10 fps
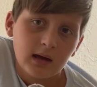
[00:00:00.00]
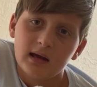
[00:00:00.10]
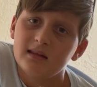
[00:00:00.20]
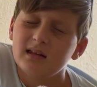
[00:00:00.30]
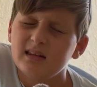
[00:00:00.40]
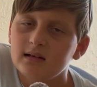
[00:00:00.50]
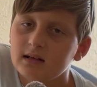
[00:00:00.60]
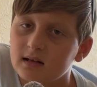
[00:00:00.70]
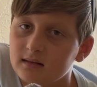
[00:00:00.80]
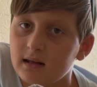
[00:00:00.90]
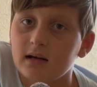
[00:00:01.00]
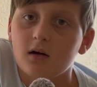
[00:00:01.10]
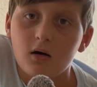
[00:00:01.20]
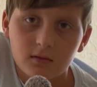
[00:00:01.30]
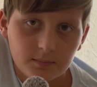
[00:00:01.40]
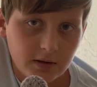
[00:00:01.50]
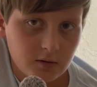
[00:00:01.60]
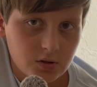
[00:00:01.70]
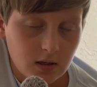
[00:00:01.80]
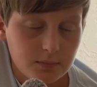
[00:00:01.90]
And then again, that car
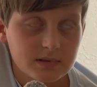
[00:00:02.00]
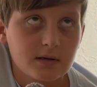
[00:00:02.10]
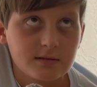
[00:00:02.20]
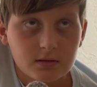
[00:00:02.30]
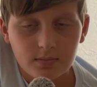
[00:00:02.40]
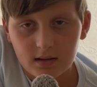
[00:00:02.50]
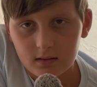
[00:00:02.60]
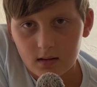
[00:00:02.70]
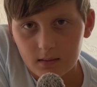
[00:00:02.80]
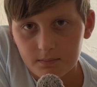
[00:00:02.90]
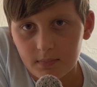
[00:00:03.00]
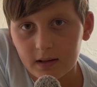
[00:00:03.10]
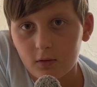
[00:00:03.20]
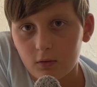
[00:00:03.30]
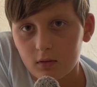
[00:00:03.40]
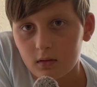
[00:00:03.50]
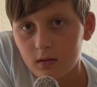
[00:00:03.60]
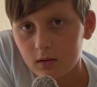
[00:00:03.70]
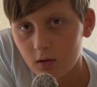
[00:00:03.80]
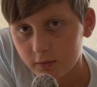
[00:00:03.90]
repair shop was also bought up by
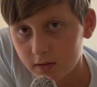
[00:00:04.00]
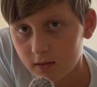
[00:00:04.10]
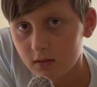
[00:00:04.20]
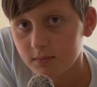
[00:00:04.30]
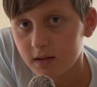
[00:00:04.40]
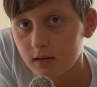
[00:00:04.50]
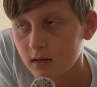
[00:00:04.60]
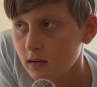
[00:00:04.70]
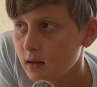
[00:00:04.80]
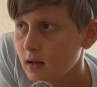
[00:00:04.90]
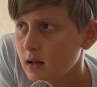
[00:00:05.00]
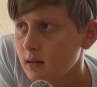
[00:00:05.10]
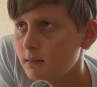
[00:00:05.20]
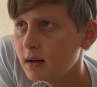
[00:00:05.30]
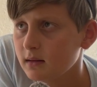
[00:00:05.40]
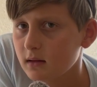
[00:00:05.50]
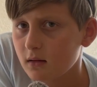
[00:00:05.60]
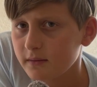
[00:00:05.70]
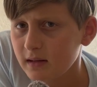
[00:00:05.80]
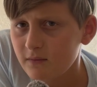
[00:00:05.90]
Coulter Urban. But
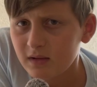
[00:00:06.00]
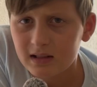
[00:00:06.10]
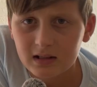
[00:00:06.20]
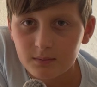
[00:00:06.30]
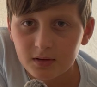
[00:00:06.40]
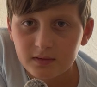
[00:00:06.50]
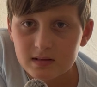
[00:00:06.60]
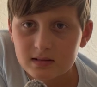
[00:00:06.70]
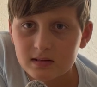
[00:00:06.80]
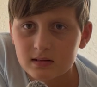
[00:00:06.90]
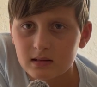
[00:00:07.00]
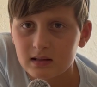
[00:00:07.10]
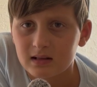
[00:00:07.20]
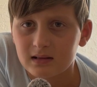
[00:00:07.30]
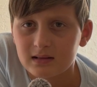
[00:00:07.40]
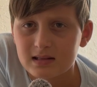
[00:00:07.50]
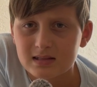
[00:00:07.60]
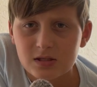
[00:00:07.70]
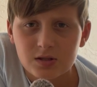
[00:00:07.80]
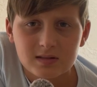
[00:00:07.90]
are they even going to build this? And is
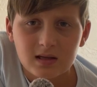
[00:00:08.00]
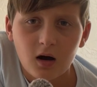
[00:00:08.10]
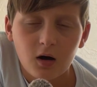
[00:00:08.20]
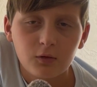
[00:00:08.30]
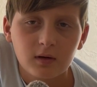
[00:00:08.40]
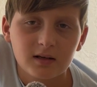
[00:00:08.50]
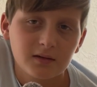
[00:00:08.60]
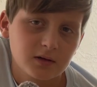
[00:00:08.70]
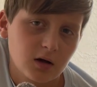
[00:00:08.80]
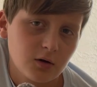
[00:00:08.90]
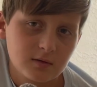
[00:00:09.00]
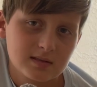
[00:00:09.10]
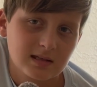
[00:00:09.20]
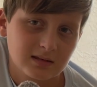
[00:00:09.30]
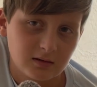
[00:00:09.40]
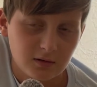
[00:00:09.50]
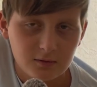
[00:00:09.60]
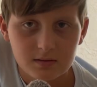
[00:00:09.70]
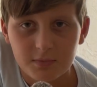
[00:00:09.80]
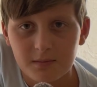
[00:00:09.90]
this just another hoax that the
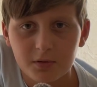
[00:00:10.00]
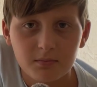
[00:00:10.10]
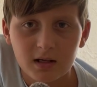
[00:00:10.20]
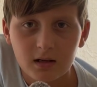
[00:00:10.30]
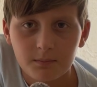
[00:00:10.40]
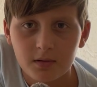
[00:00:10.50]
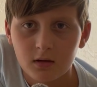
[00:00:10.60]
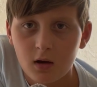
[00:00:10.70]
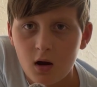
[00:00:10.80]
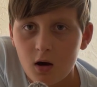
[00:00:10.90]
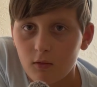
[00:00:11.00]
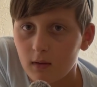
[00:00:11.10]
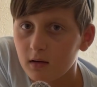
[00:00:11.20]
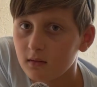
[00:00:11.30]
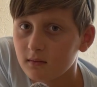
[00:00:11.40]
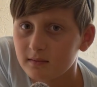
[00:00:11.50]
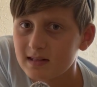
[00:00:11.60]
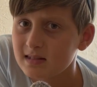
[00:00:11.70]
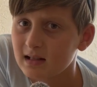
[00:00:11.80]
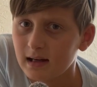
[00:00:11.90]
newspaper made up? Well,
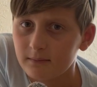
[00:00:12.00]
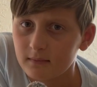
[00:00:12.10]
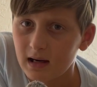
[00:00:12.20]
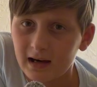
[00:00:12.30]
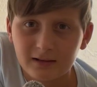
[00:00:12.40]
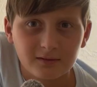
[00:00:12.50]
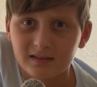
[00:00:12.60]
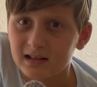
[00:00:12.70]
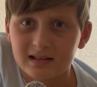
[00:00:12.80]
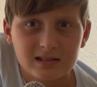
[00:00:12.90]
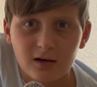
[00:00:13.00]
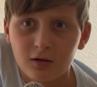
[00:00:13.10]
this time, I don't think so.